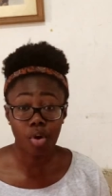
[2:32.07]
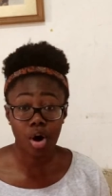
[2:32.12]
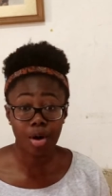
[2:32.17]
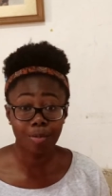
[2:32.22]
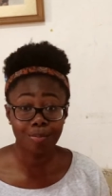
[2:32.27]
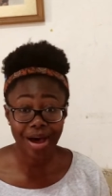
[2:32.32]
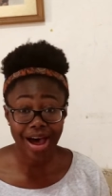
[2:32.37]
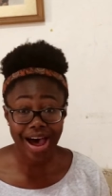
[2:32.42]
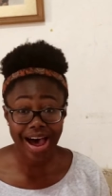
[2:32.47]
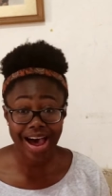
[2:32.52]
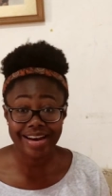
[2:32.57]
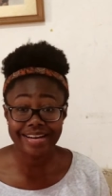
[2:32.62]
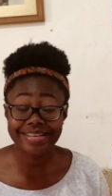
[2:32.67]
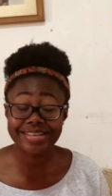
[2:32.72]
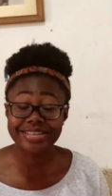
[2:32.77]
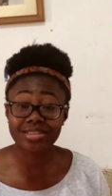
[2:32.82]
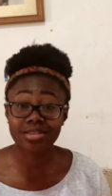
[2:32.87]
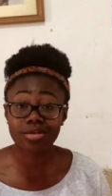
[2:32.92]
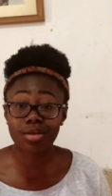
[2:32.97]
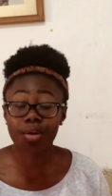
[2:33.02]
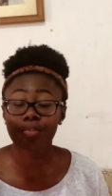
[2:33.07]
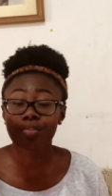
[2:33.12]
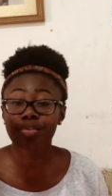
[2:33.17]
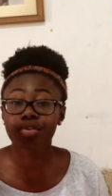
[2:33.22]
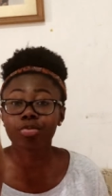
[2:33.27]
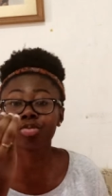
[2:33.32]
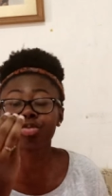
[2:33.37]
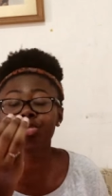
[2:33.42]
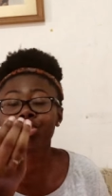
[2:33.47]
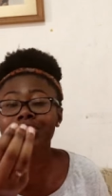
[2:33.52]
Wattpad is the
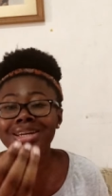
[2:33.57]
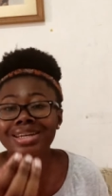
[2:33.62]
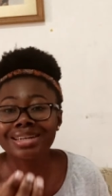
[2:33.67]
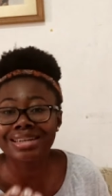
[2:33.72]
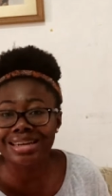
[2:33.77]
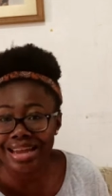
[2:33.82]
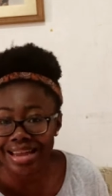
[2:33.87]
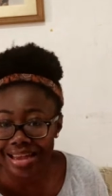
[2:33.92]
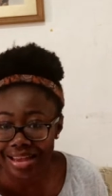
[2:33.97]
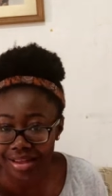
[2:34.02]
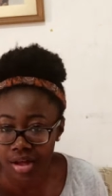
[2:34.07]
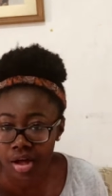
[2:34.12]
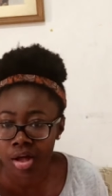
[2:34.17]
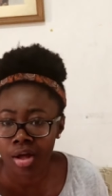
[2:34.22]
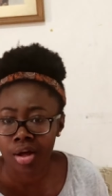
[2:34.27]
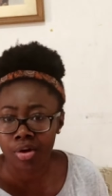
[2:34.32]
breeding